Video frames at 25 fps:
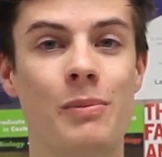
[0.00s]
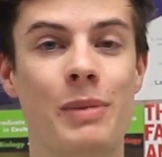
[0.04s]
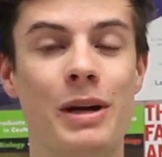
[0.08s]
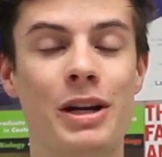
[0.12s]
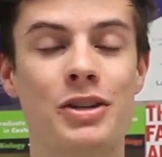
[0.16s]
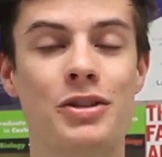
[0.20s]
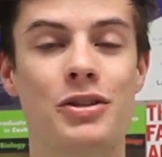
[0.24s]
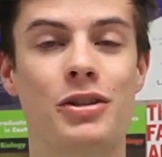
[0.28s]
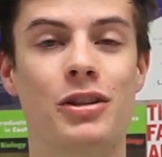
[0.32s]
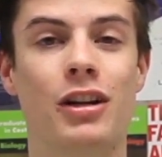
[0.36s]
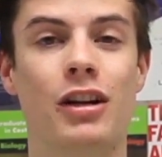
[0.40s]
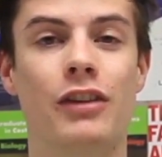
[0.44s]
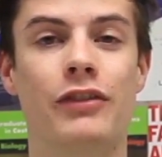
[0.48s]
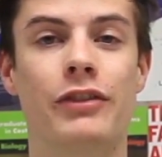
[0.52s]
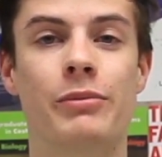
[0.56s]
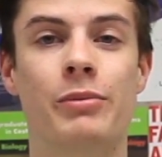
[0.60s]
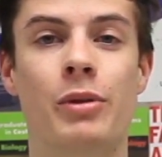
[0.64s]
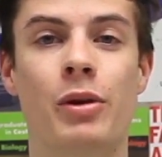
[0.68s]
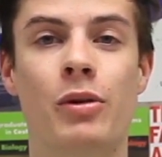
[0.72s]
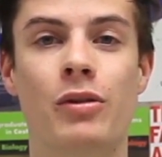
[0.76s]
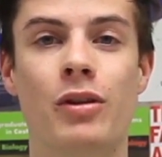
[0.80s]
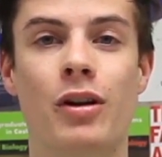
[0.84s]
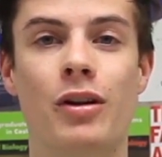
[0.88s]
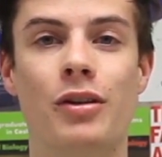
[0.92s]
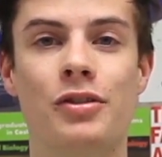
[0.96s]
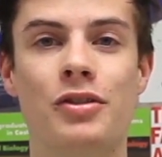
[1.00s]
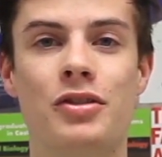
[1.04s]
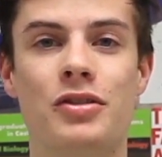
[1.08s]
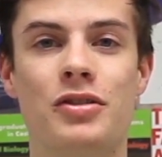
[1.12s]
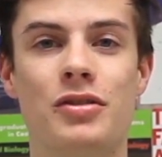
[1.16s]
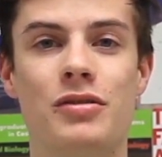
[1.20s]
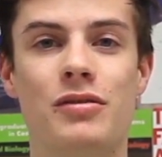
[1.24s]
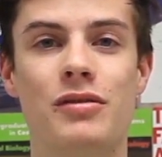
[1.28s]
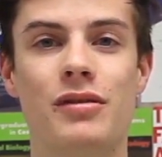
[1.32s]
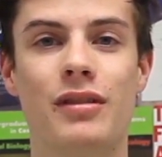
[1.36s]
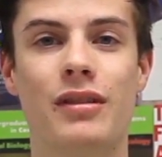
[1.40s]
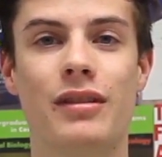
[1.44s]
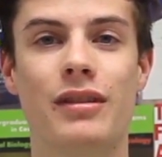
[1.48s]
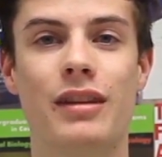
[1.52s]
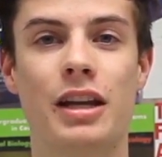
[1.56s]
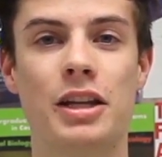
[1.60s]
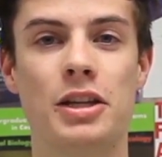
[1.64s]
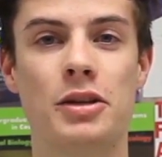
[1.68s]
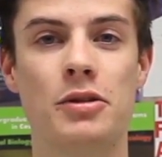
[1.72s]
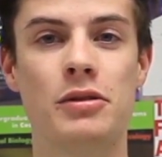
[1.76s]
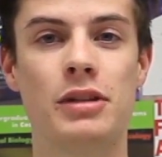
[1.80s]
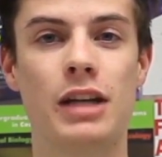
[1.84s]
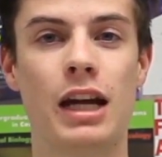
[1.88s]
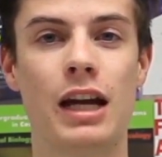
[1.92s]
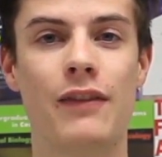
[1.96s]
a picture of a broke college student
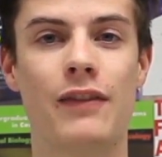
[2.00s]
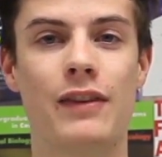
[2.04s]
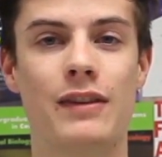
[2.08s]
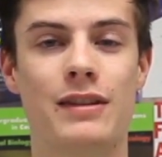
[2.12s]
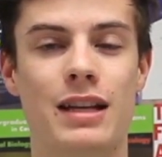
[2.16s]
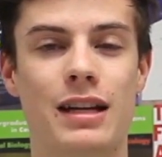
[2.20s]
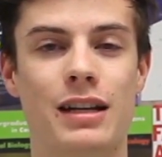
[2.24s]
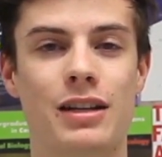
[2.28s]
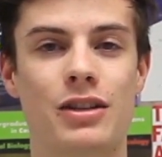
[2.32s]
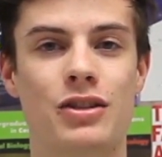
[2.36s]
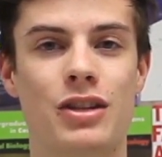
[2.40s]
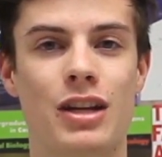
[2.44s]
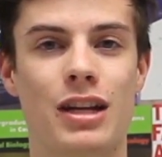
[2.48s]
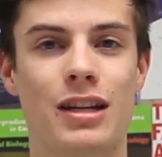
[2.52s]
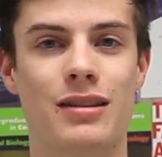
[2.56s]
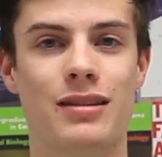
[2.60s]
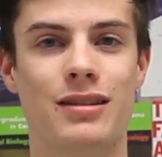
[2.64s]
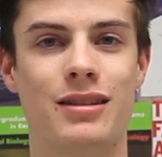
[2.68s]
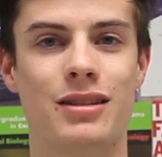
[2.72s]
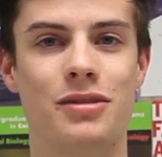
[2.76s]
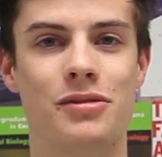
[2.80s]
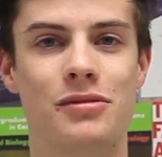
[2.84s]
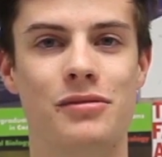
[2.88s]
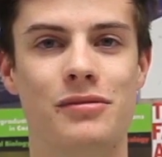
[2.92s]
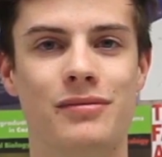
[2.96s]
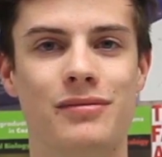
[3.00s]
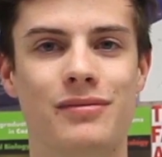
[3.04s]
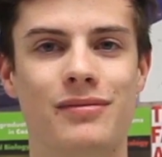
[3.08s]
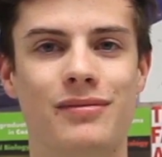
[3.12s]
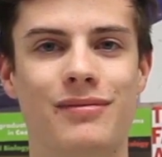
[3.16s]
that you gave a second chance to.